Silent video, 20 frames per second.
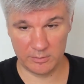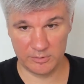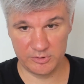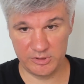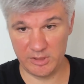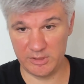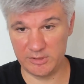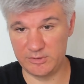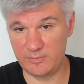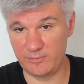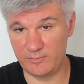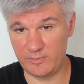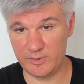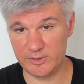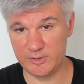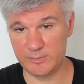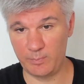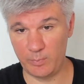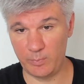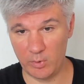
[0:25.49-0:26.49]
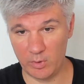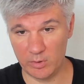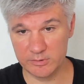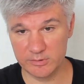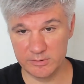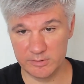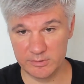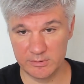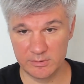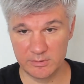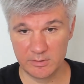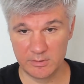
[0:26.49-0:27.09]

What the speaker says: change the response